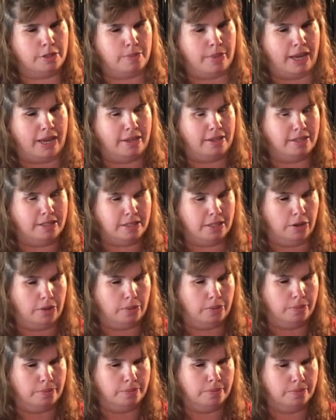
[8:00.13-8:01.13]
to me.
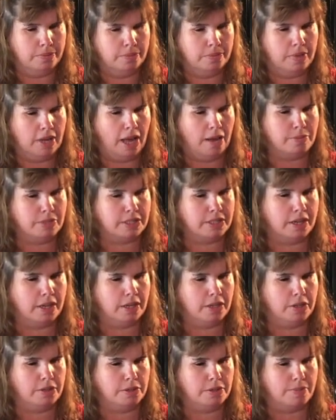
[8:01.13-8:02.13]
So I'm just
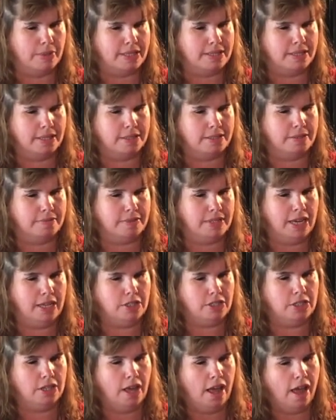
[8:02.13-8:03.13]
gonna use my sense of
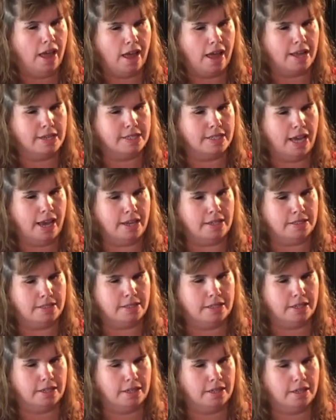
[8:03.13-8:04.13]
touch and
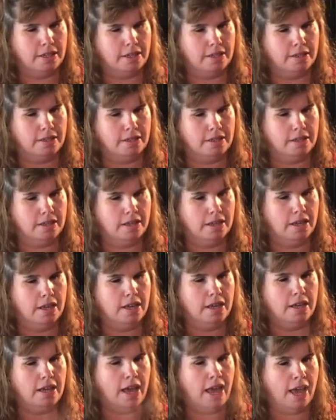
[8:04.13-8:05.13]
taste,
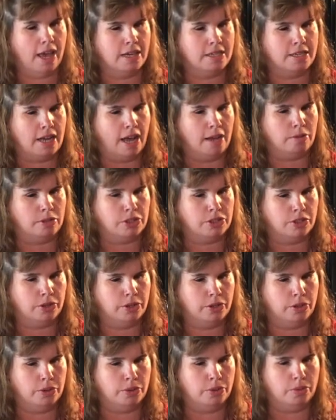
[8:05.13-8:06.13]
and I will show
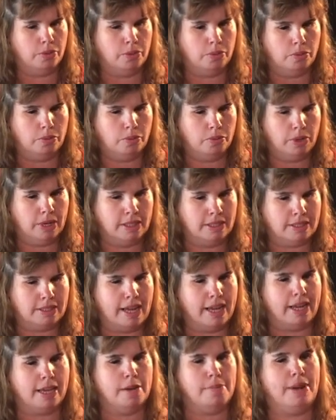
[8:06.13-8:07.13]
you what it looks
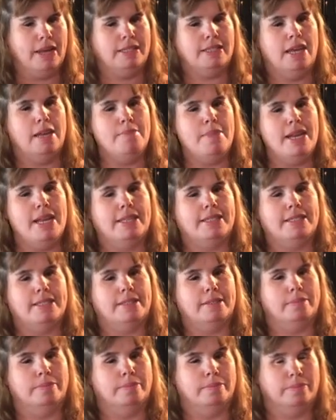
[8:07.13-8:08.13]
like in about 10 minutes.